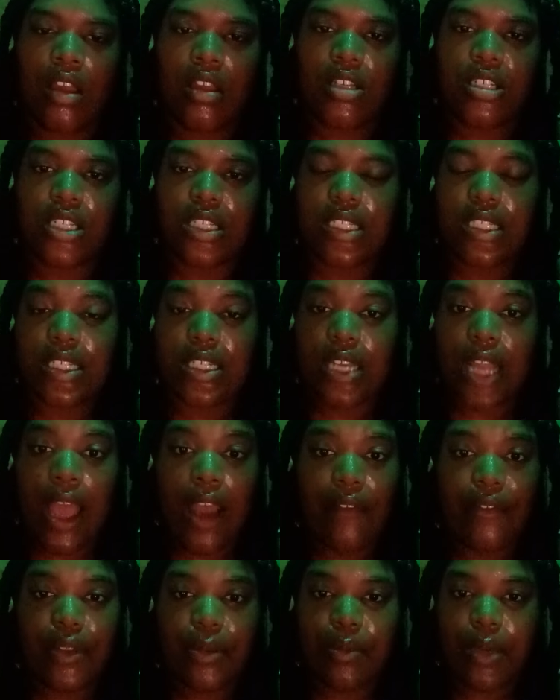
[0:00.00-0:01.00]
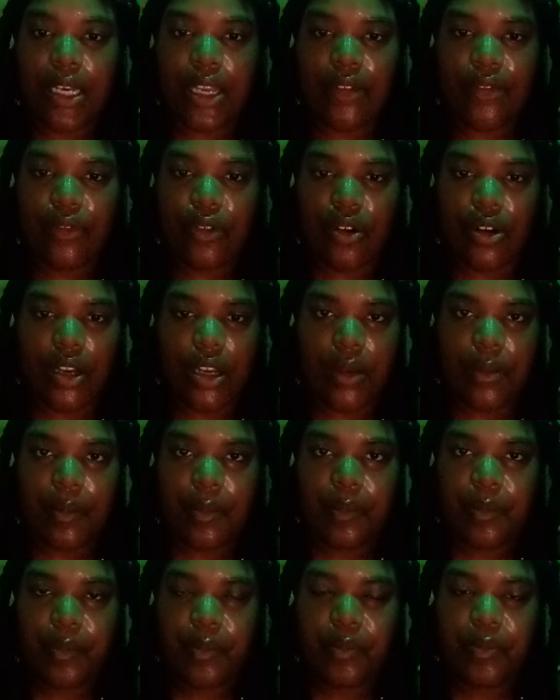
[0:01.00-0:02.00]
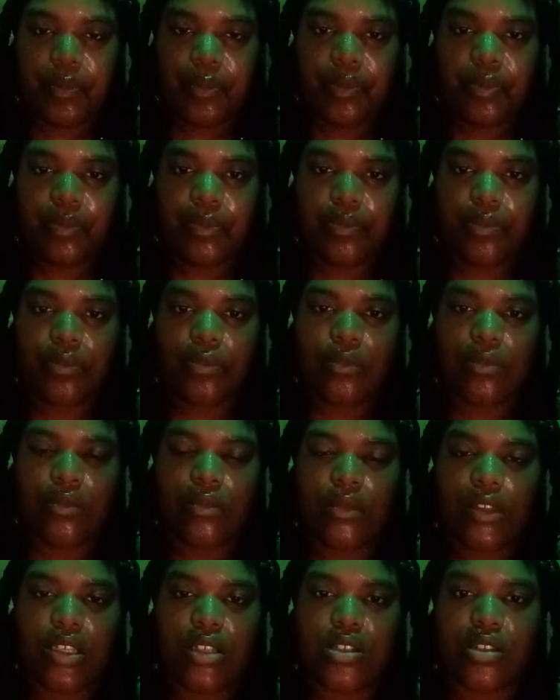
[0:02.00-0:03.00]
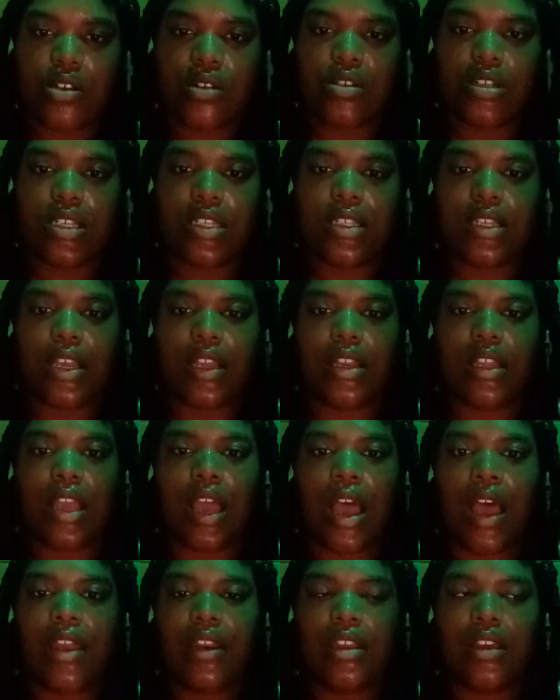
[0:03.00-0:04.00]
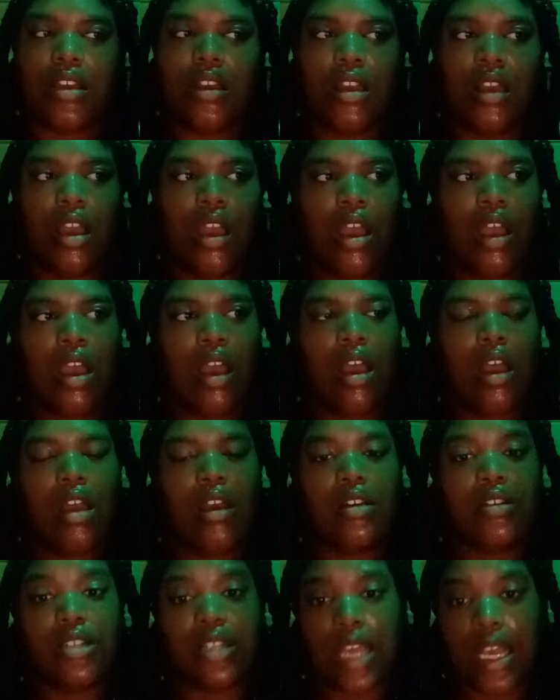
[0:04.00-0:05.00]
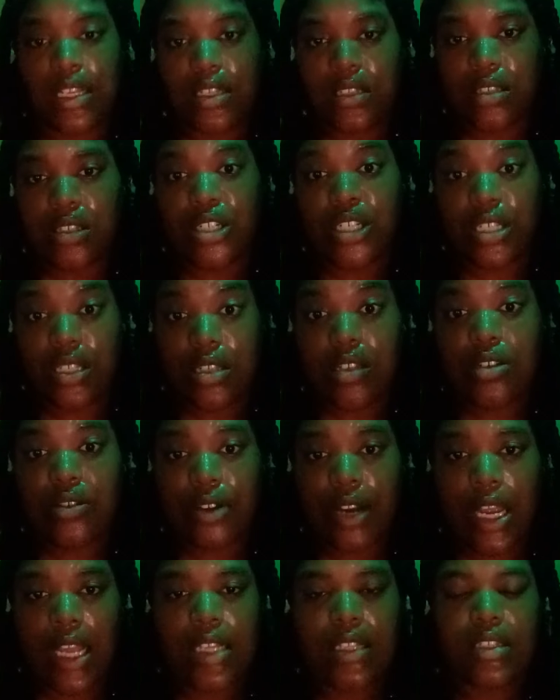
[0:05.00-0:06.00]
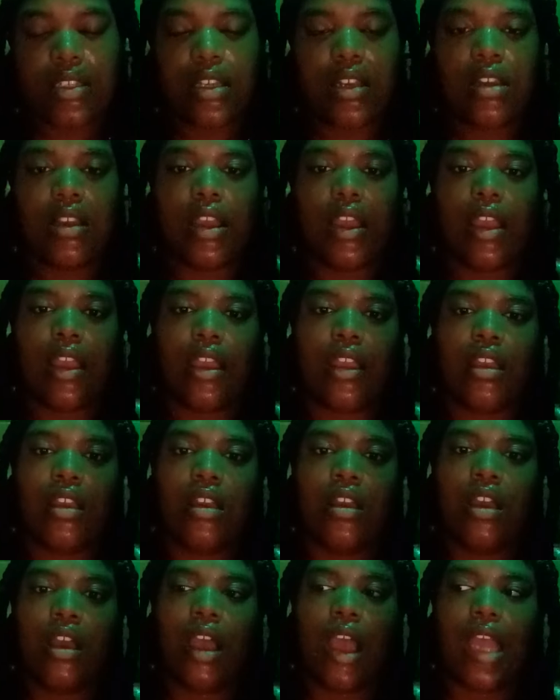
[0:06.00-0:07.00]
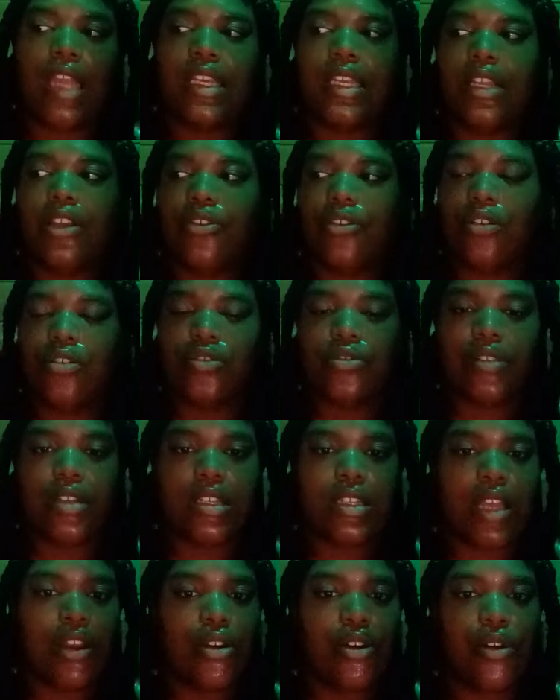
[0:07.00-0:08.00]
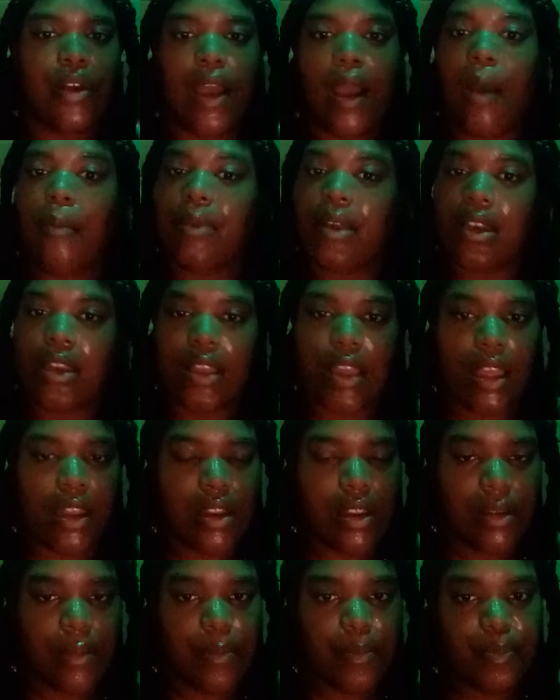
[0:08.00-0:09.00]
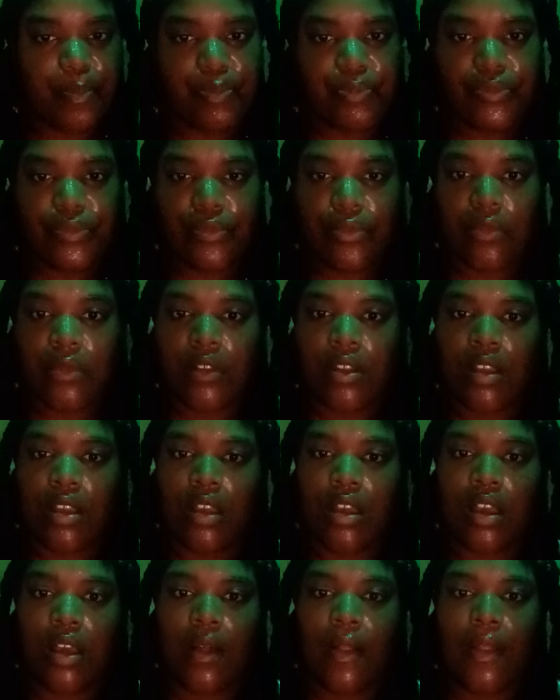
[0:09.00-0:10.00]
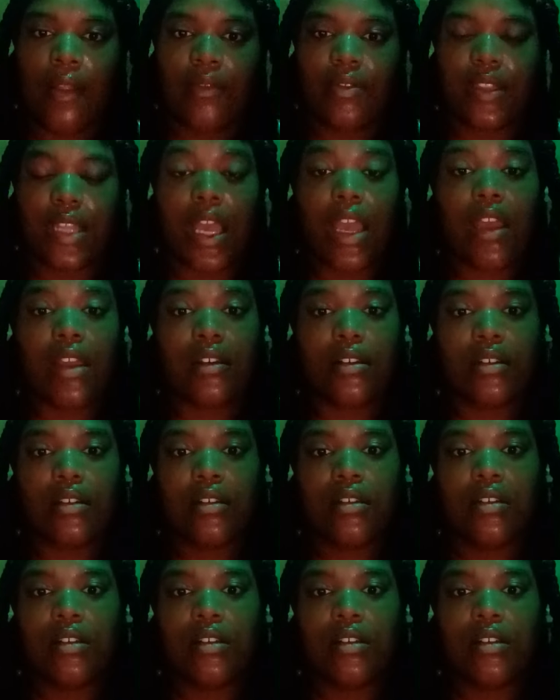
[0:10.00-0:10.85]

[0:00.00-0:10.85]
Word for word: she didn't have the money for it. So she said, God, she asked Jesus Christ, hey, I need groceries. I don't know how I'm going to get it. Then